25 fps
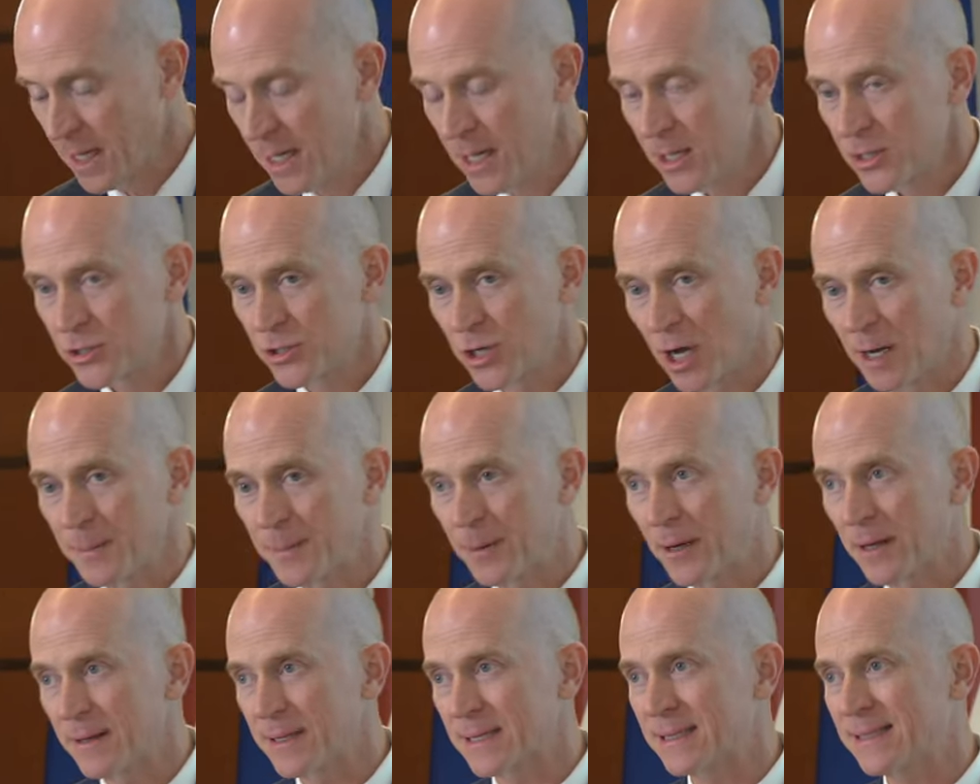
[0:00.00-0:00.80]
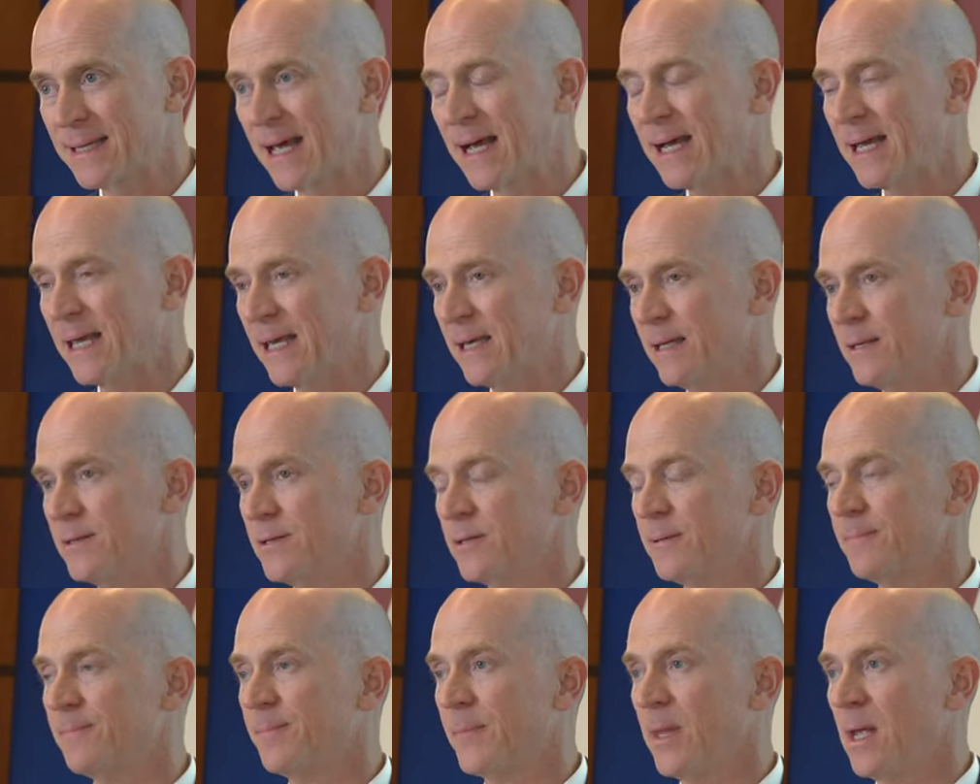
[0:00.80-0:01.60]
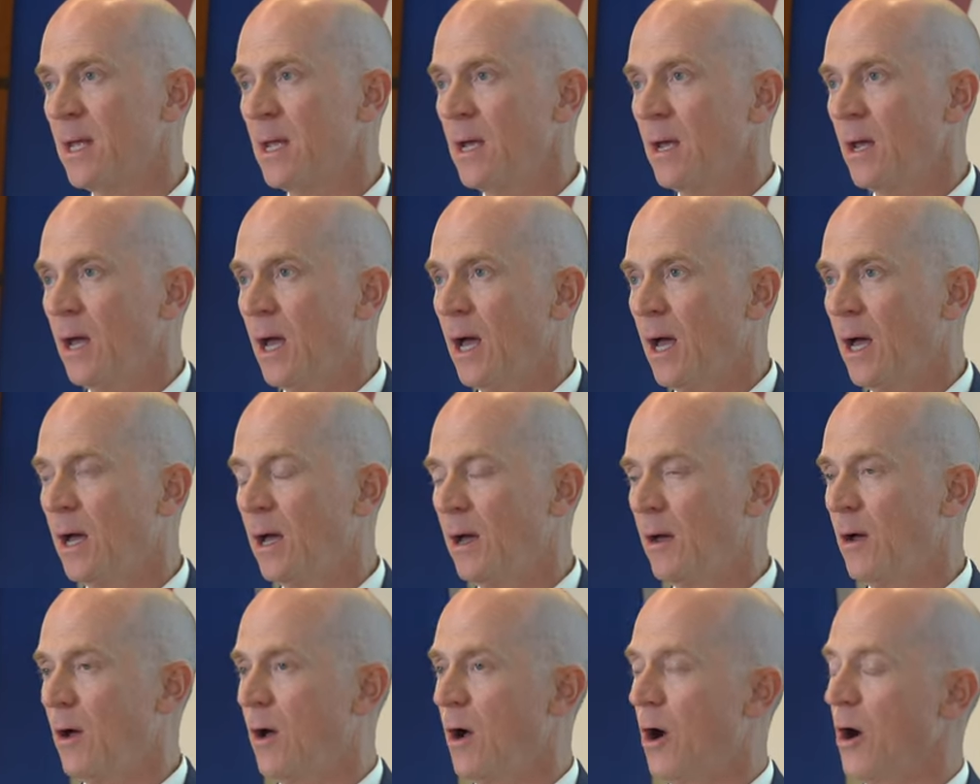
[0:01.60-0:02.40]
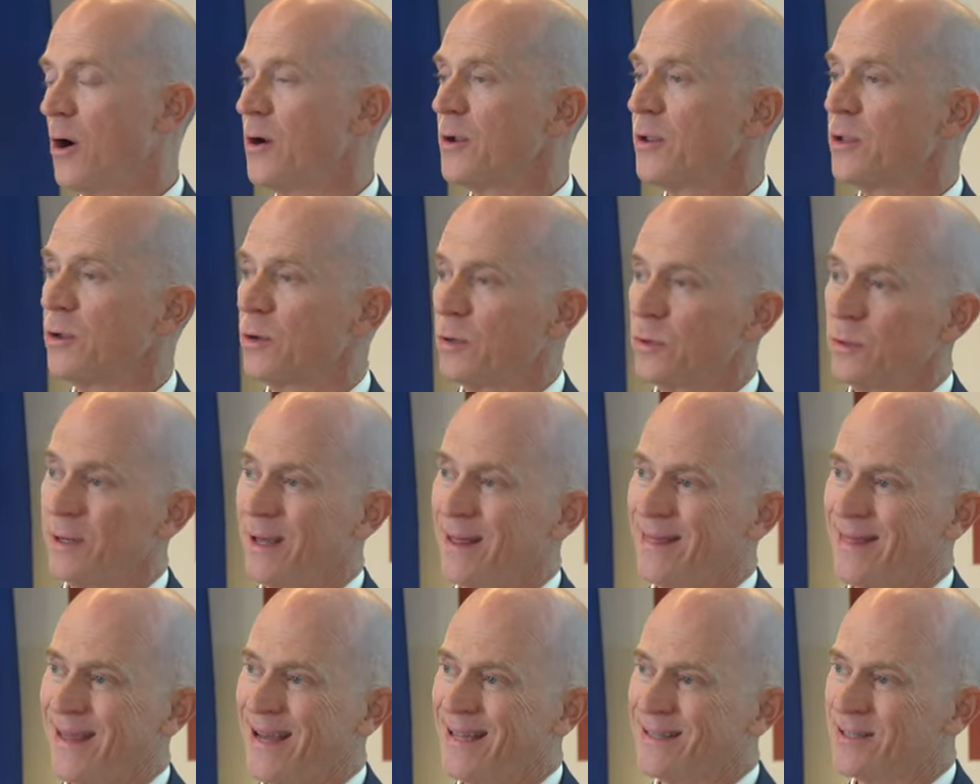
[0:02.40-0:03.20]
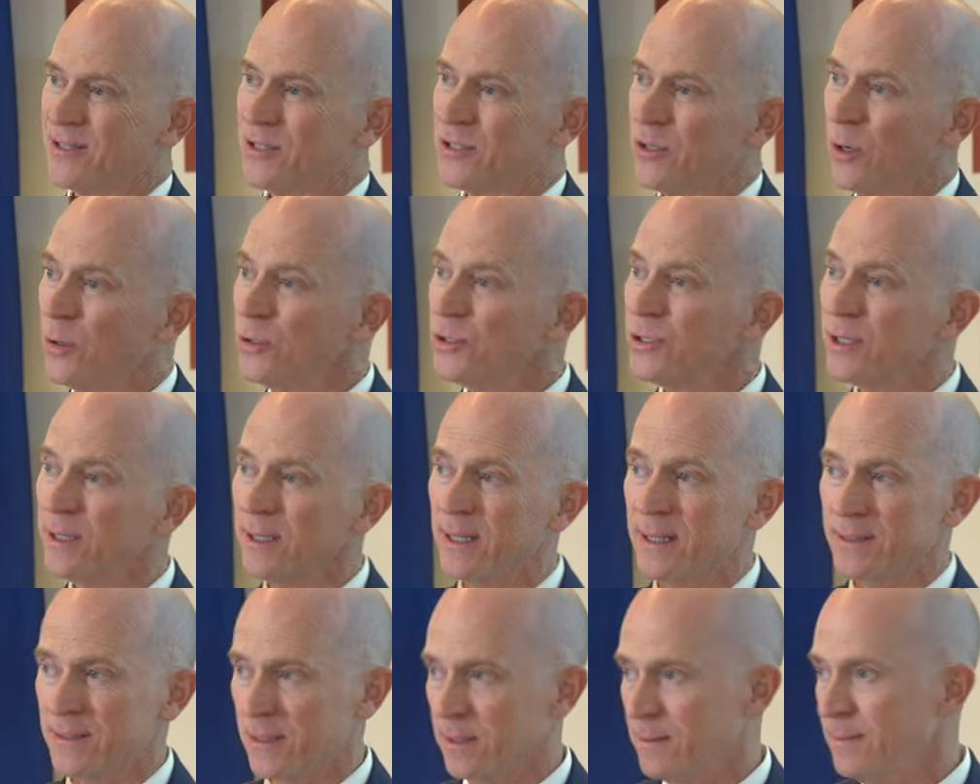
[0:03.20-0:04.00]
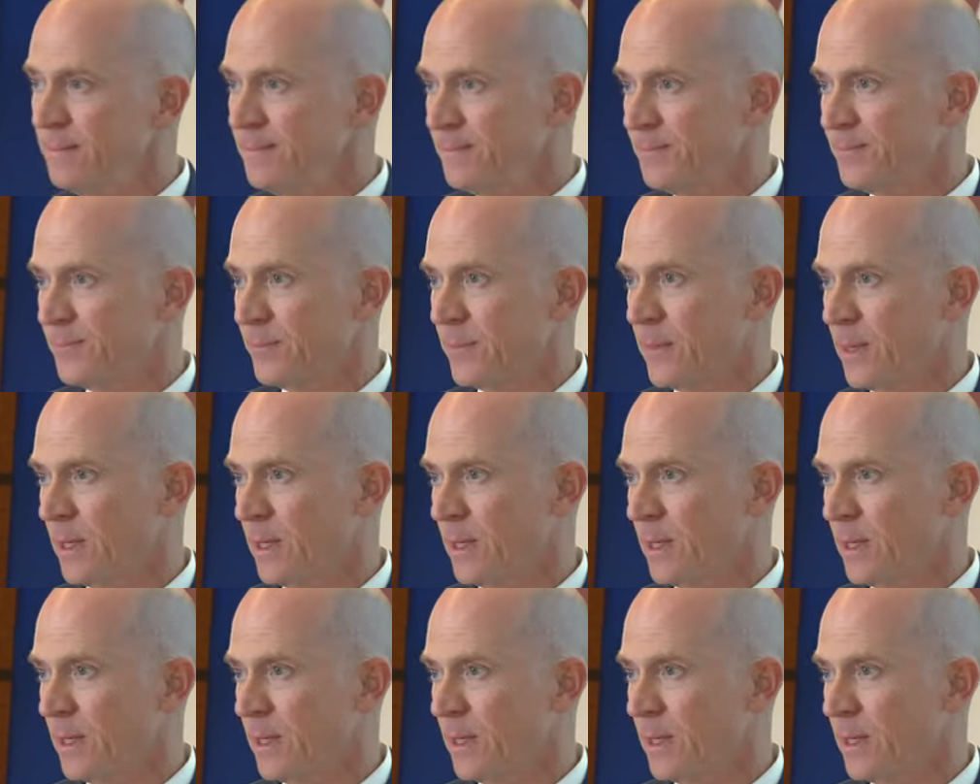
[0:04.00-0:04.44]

John Paul II argued that socialism,